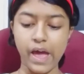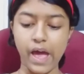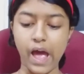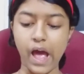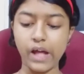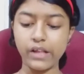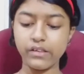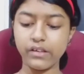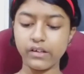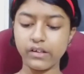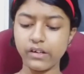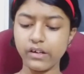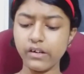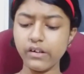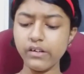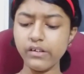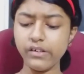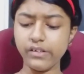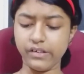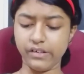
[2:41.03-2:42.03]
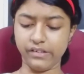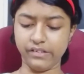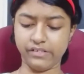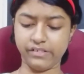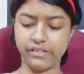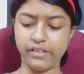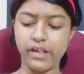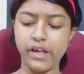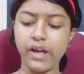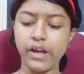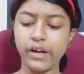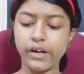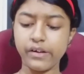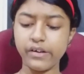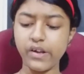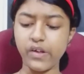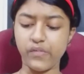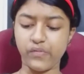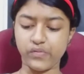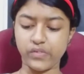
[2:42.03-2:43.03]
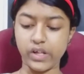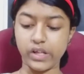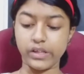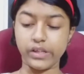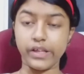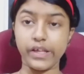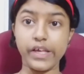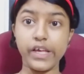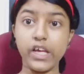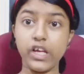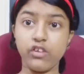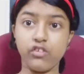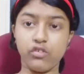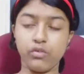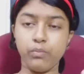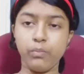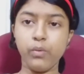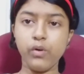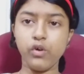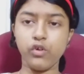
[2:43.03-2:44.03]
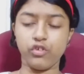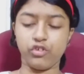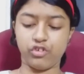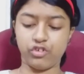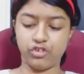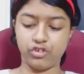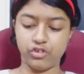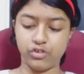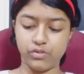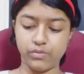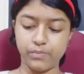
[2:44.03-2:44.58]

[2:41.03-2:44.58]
and the curlers crept in each bush,